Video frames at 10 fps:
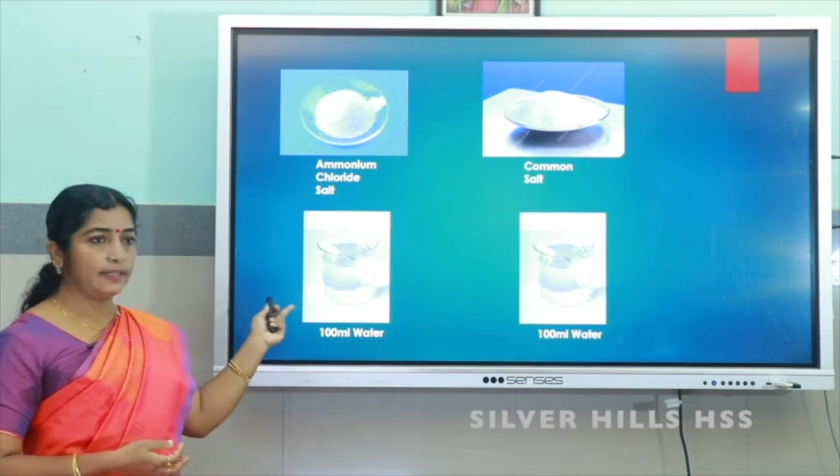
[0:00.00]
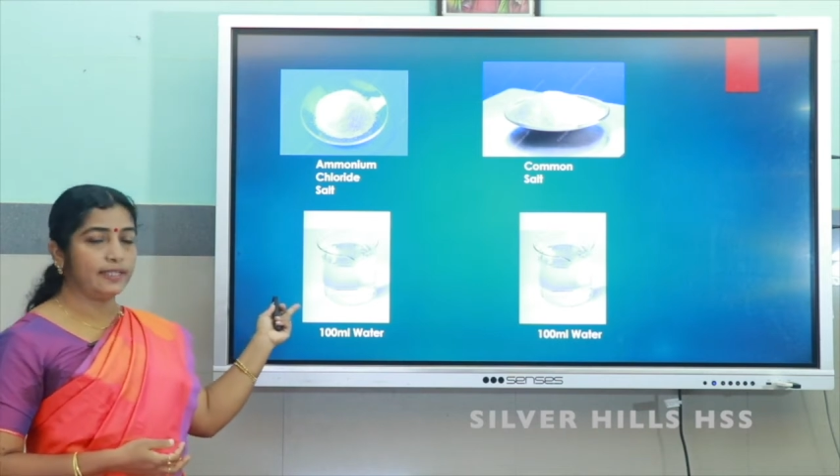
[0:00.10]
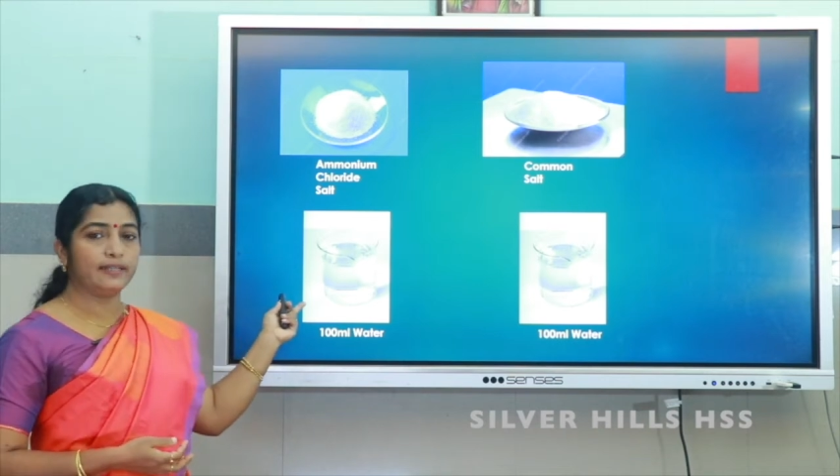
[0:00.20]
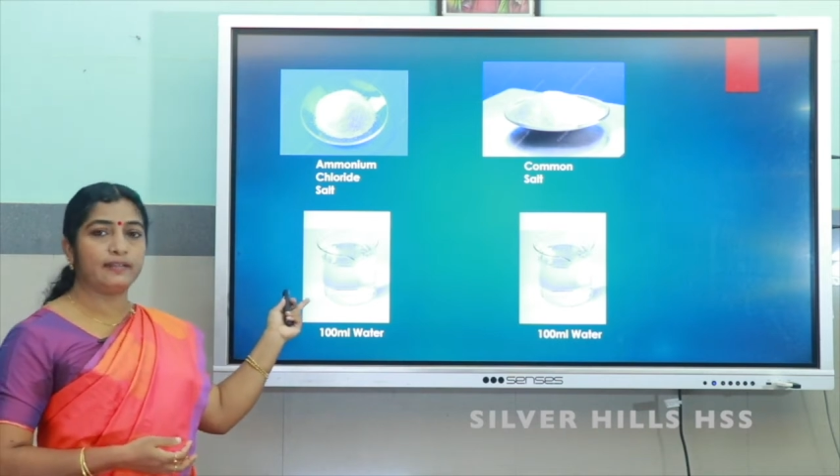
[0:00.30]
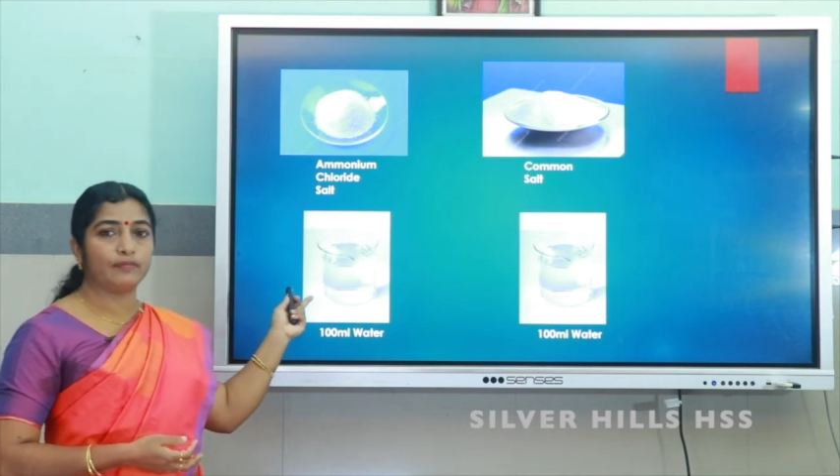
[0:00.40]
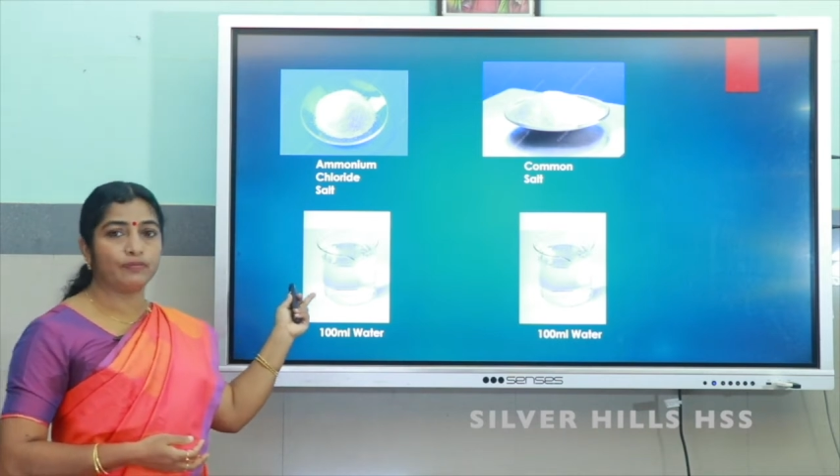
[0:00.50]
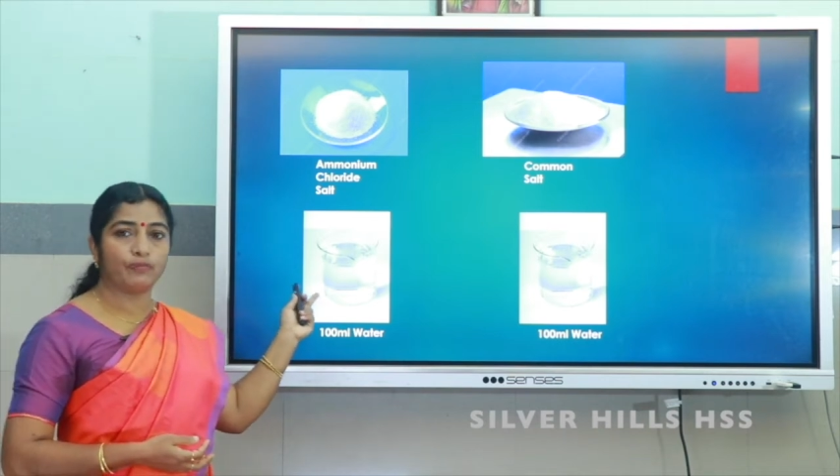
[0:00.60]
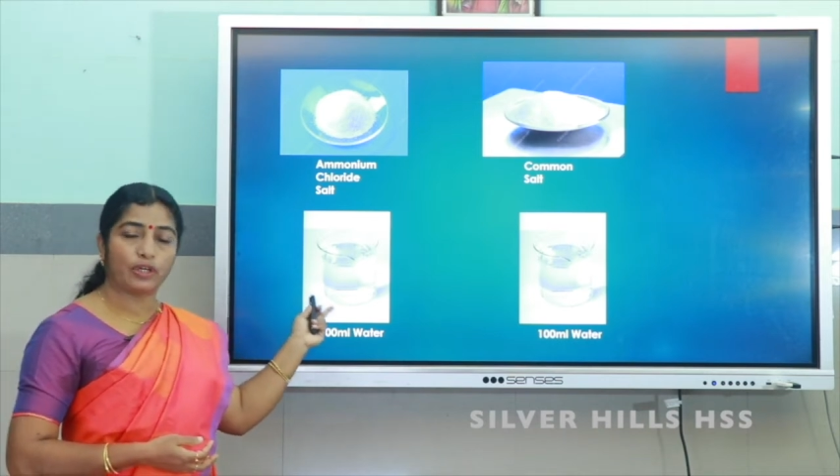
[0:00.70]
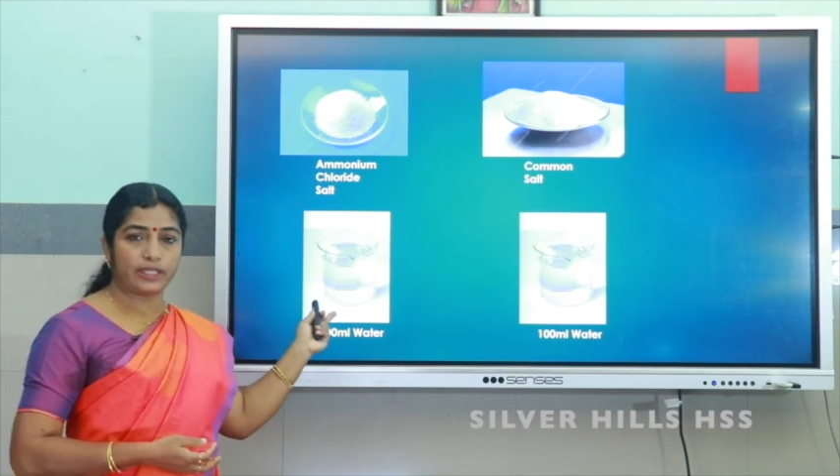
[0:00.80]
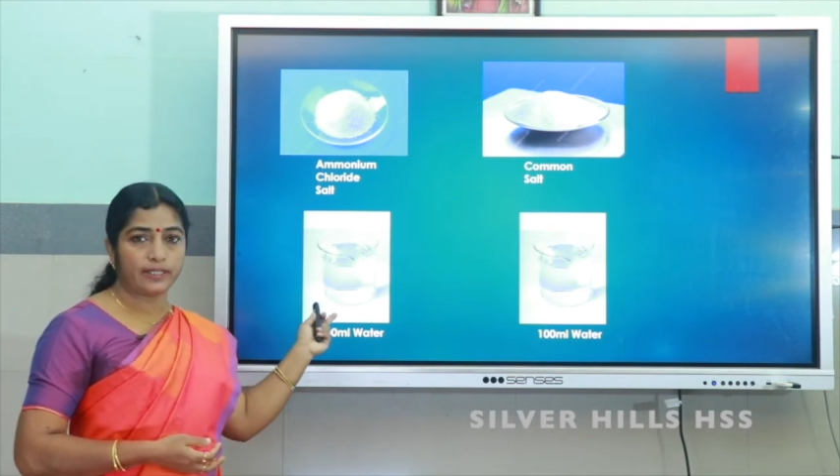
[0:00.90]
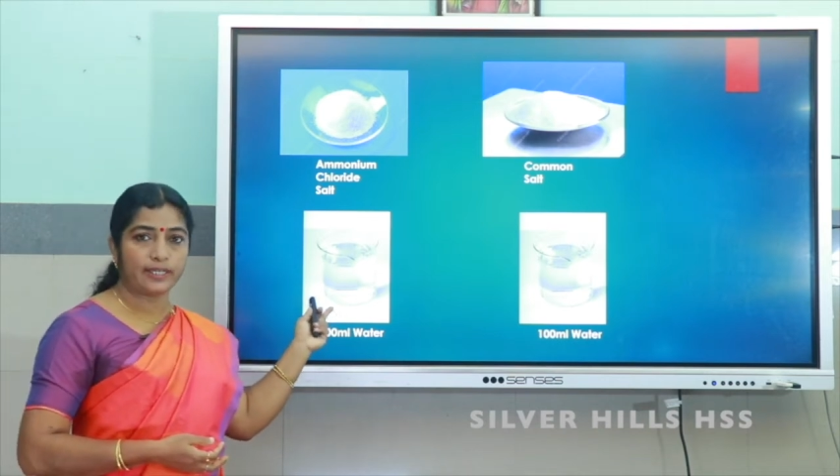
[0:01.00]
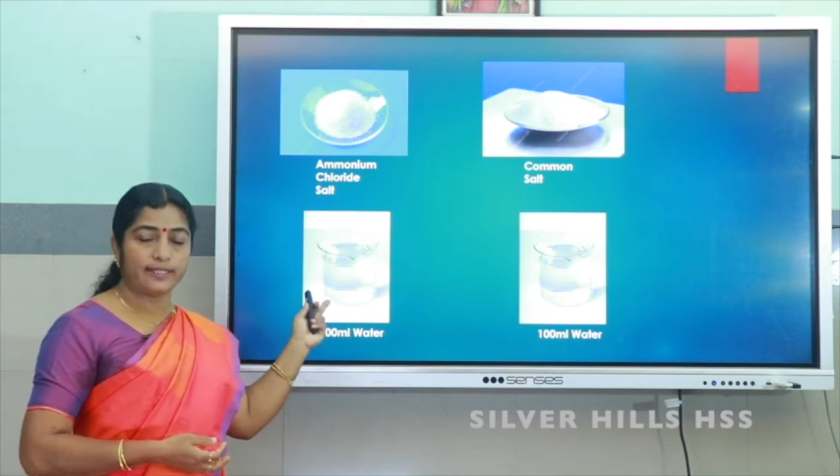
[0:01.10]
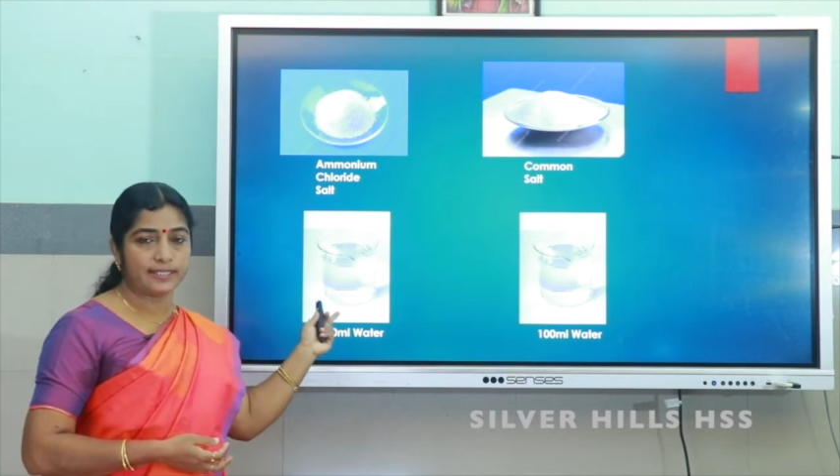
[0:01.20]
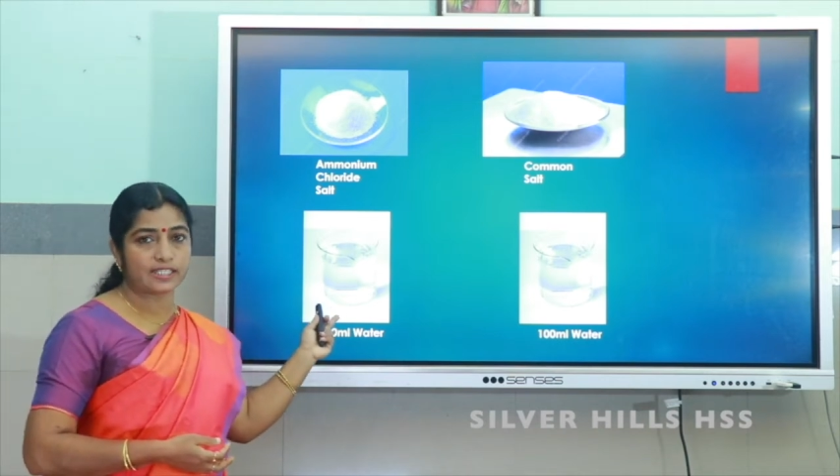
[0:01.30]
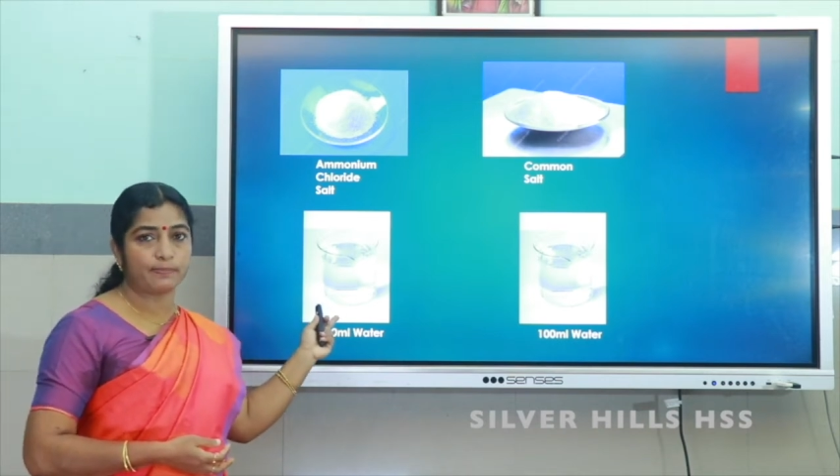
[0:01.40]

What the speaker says: in water in this